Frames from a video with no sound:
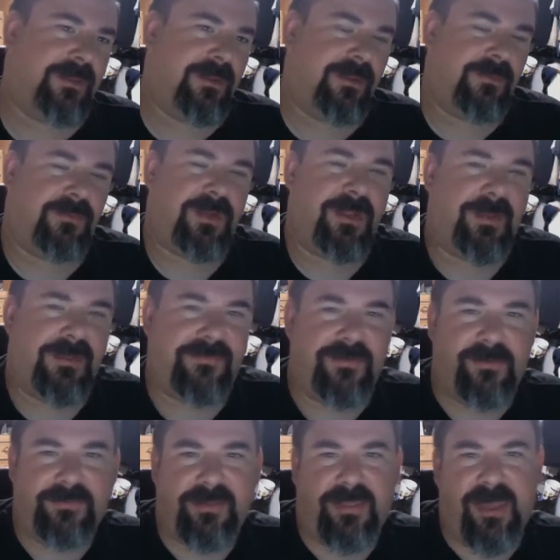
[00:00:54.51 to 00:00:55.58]
read about the
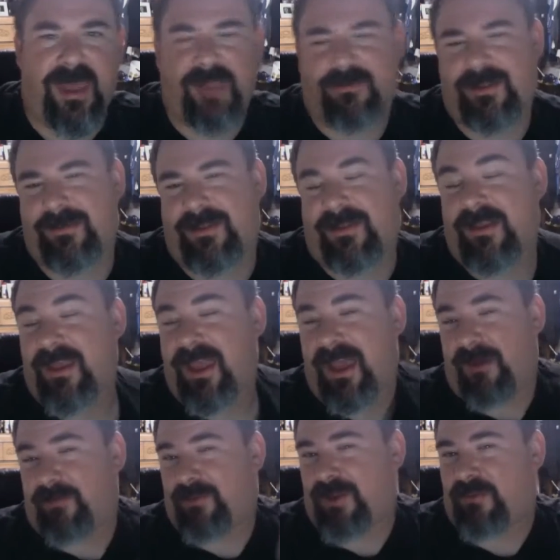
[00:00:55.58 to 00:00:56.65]
films I like.
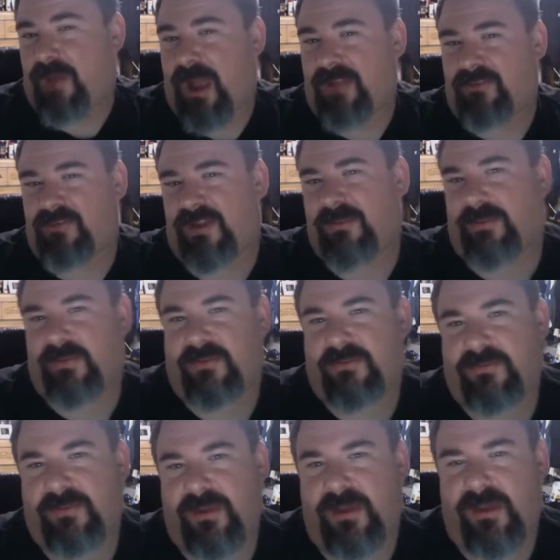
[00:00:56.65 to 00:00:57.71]
I would read Roger
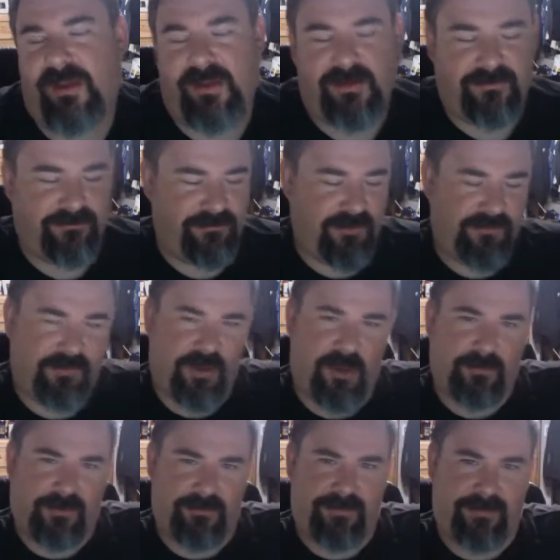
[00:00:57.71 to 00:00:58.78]
Ebert's movie
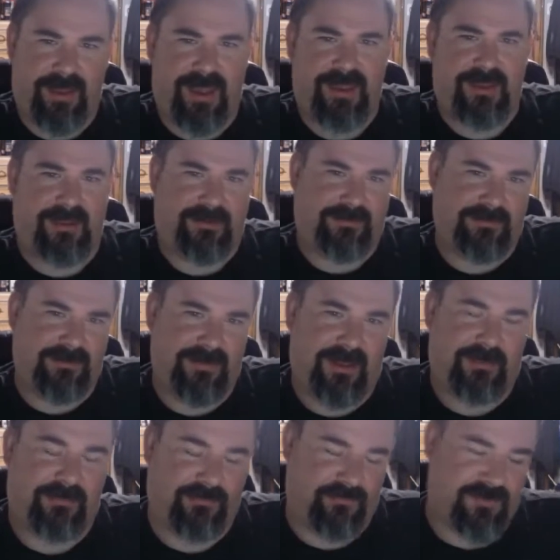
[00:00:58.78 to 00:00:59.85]
Home Companion. I
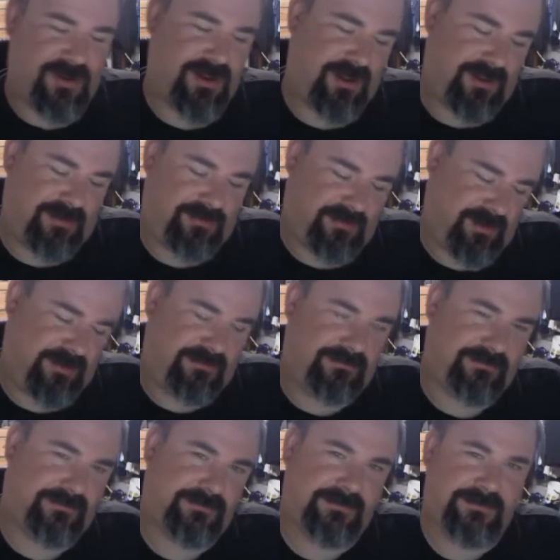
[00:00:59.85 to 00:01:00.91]
would read it like
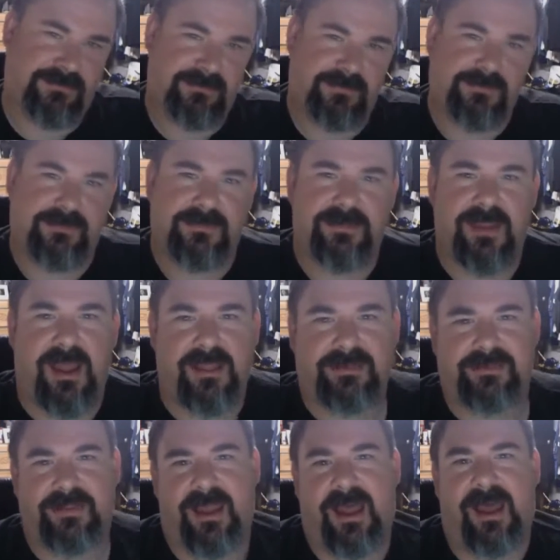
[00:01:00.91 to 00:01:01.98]

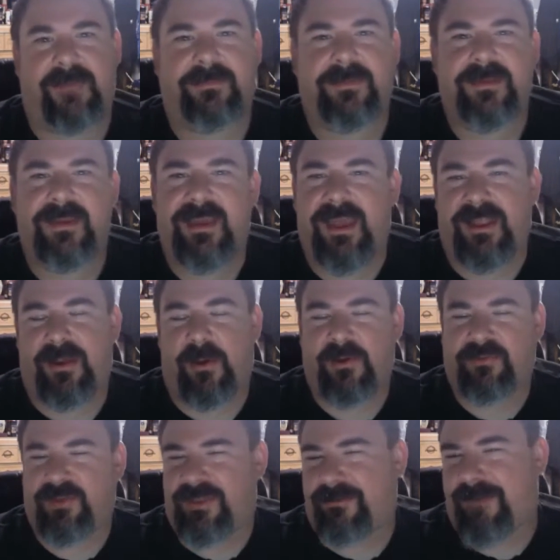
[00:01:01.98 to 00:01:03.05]
nonstop, and I
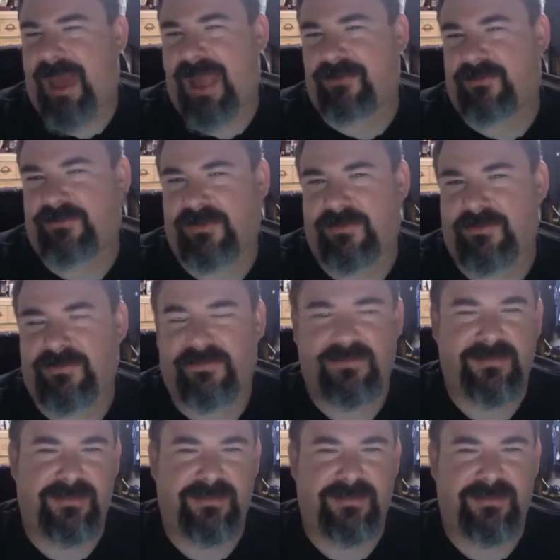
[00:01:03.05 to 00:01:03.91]
always read the bad reviews.